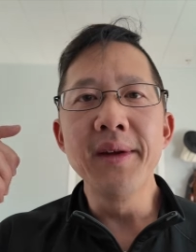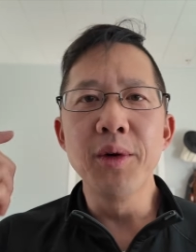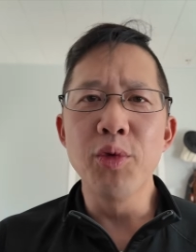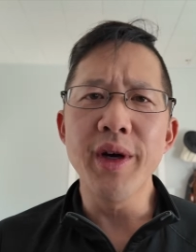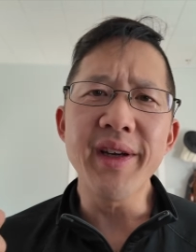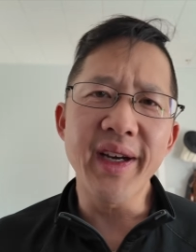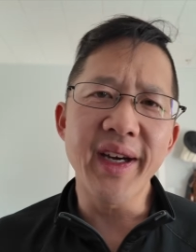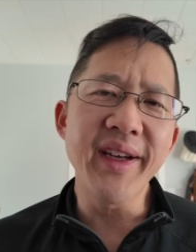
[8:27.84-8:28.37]

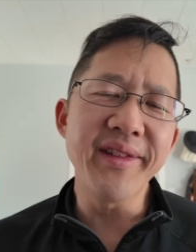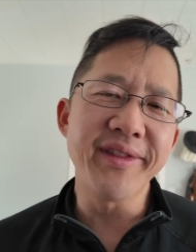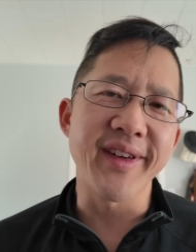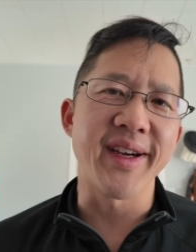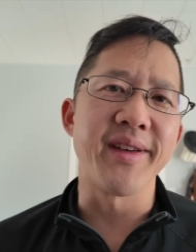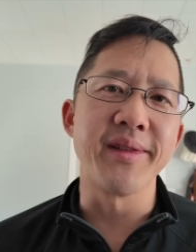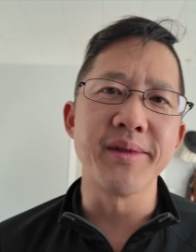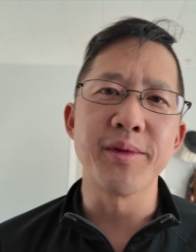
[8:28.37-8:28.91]
What I
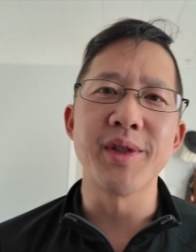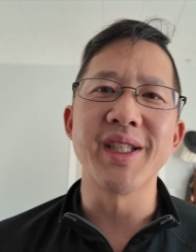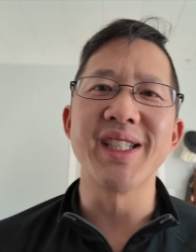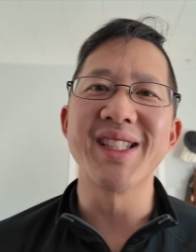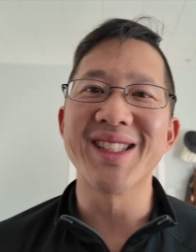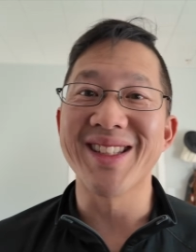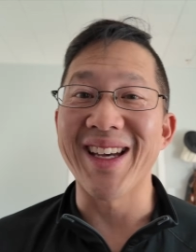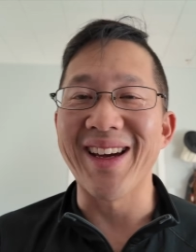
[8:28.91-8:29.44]
found
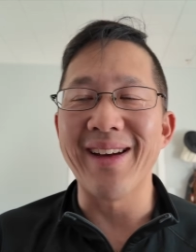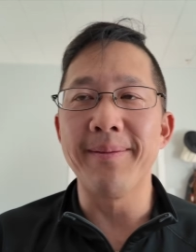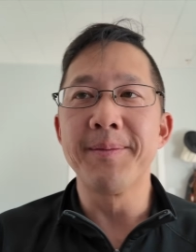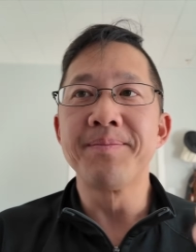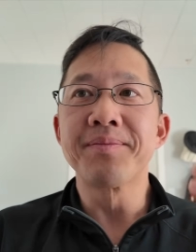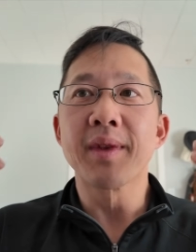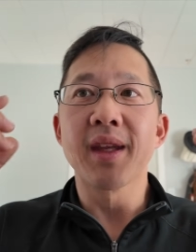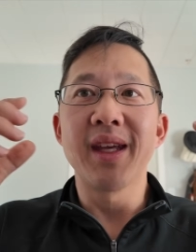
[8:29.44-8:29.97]
was that
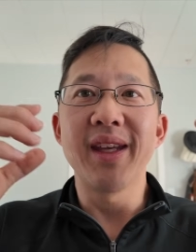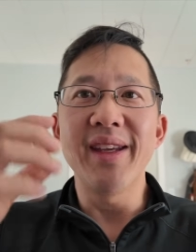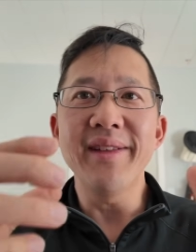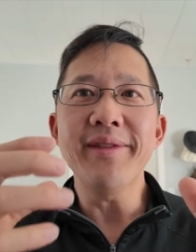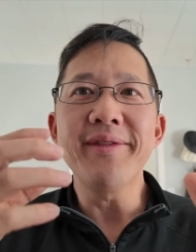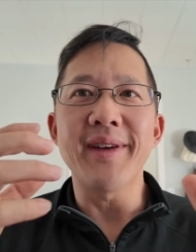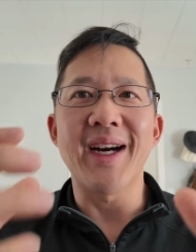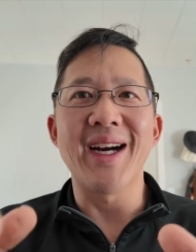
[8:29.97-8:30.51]

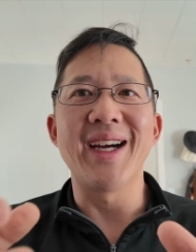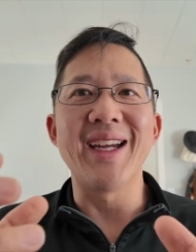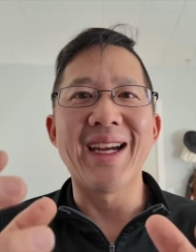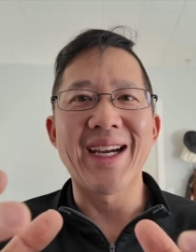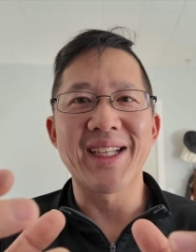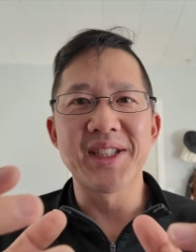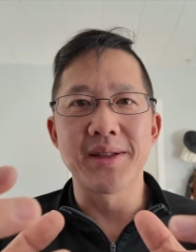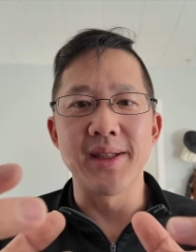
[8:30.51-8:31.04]
if I
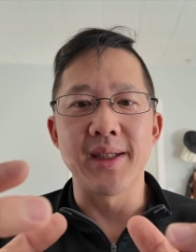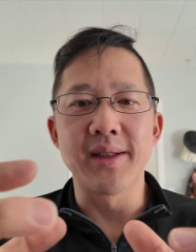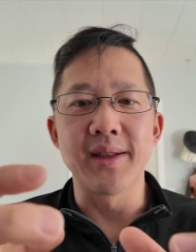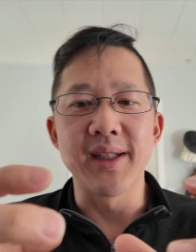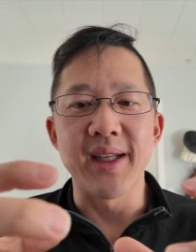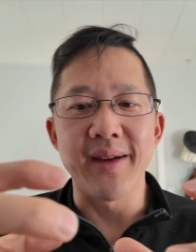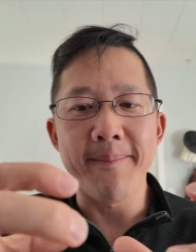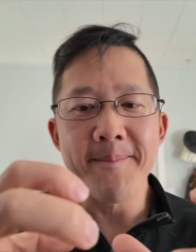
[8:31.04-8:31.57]
actually
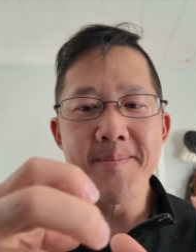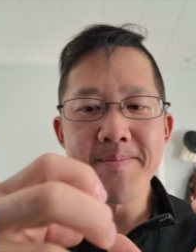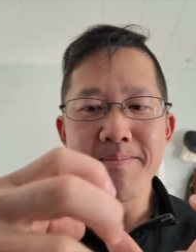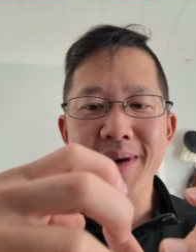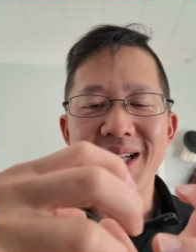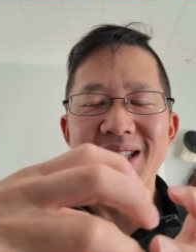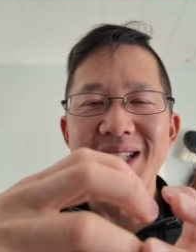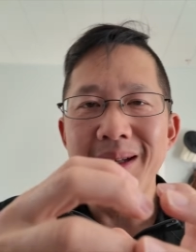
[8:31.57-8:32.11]
could get
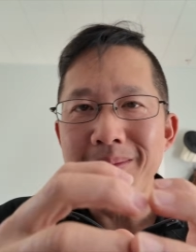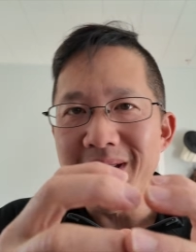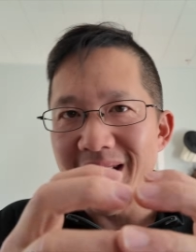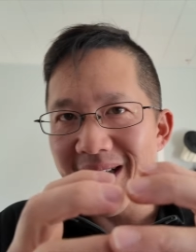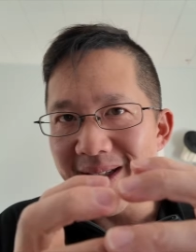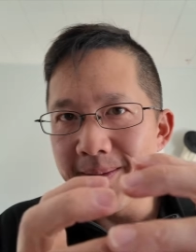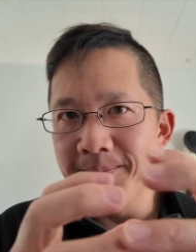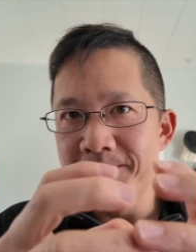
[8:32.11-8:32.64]
my
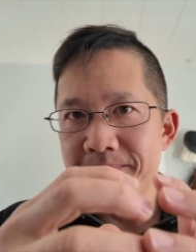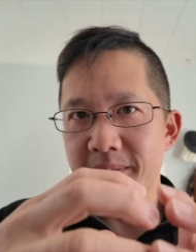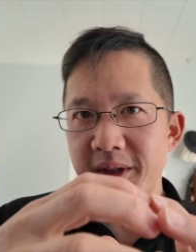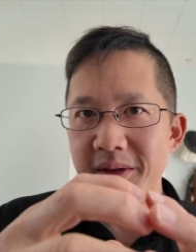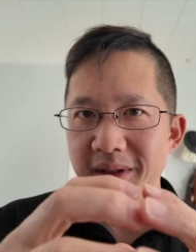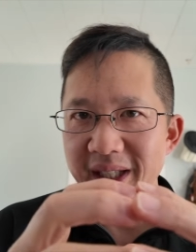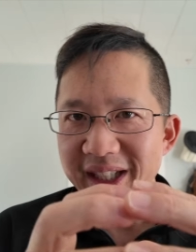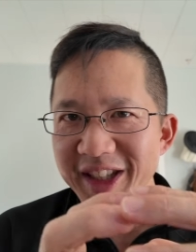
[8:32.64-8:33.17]
tibia
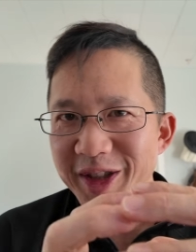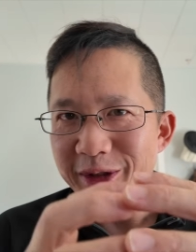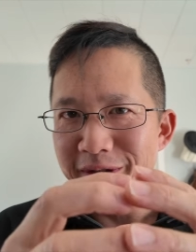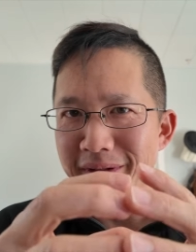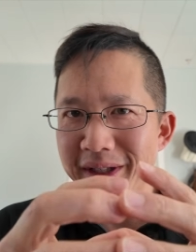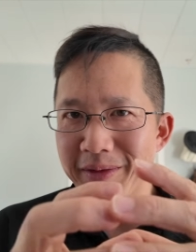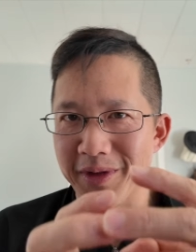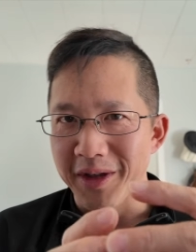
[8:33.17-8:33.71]
to
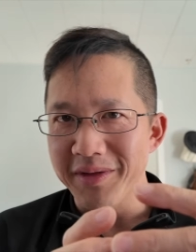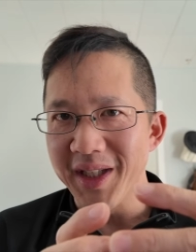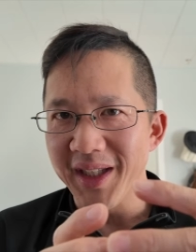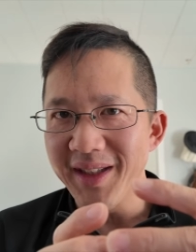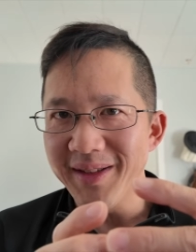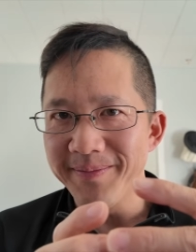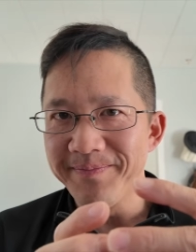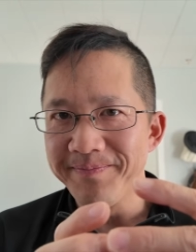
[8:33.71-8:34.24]
internally
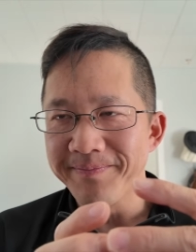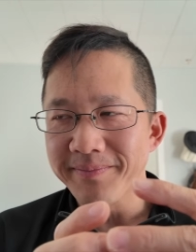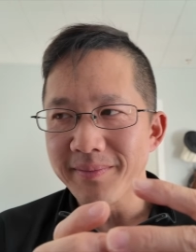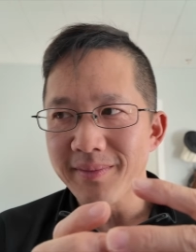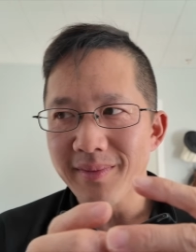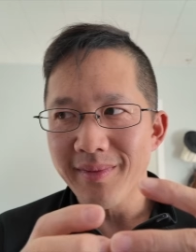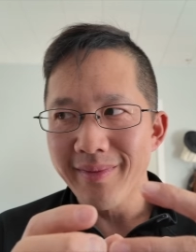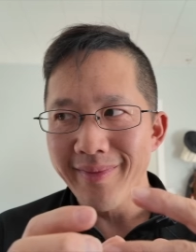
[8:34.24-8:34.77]
rotate,
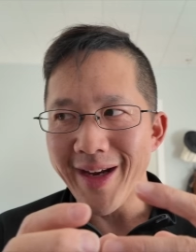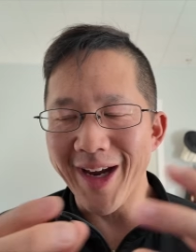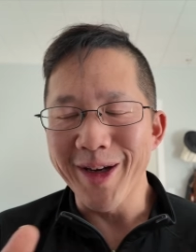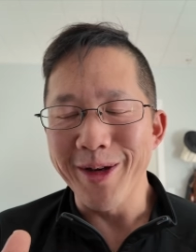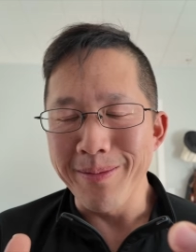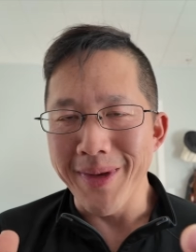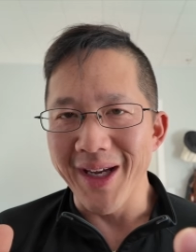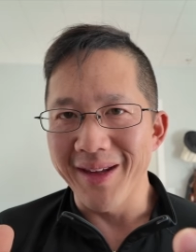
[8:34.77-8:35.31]
I
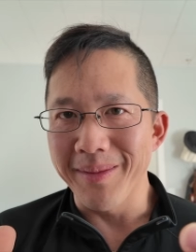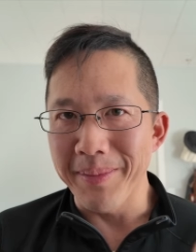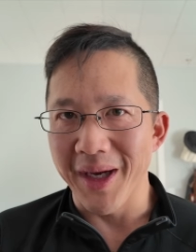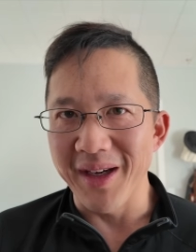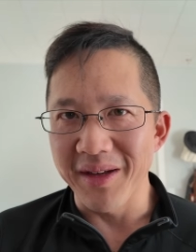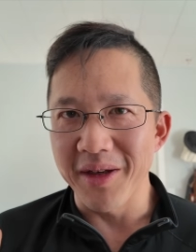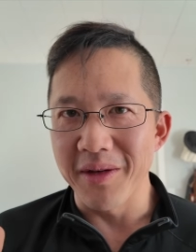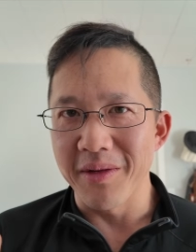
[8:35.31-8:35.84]
could make the
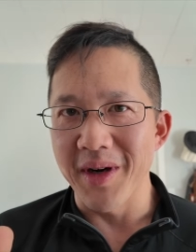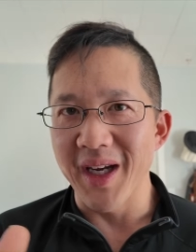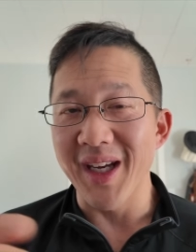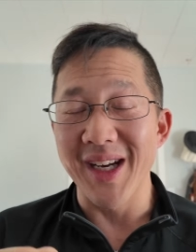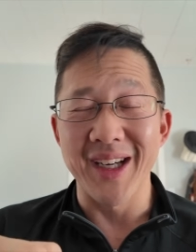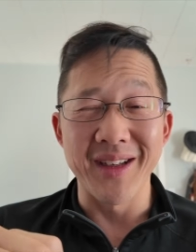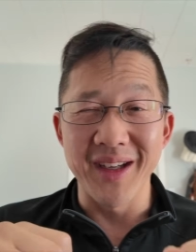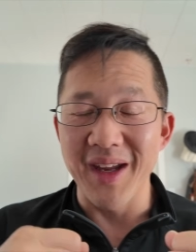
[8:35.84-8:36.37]
pain go away
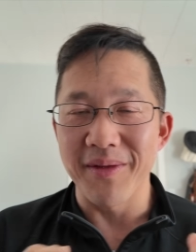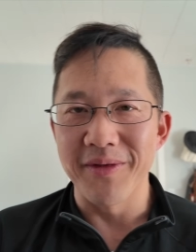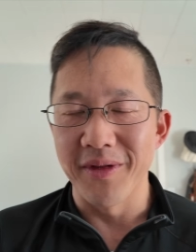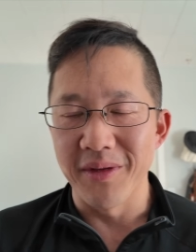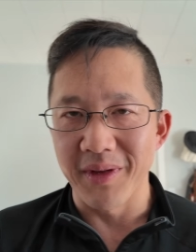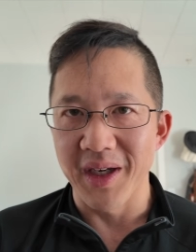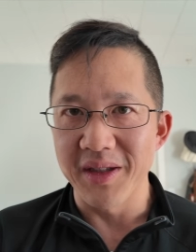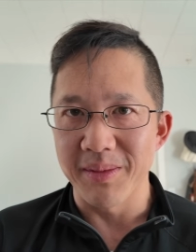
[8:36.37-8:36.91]
and I could get
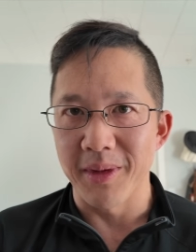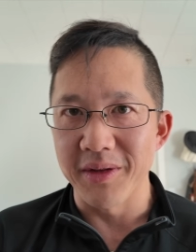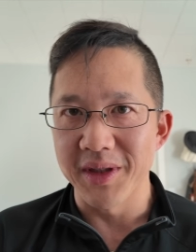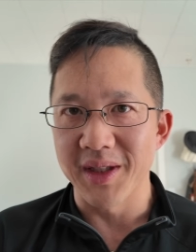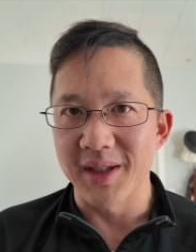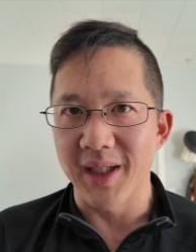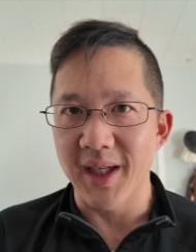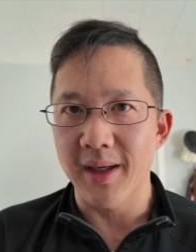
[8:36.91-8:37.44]
full range of
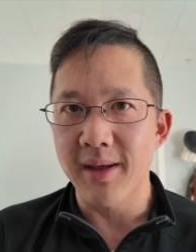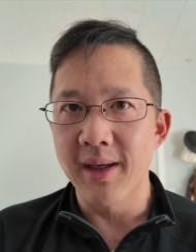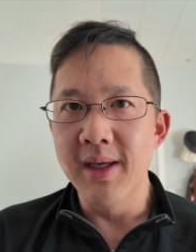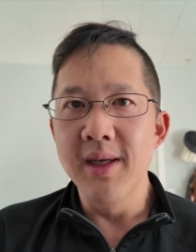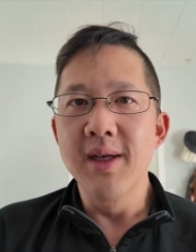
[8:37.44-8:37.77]
motion again.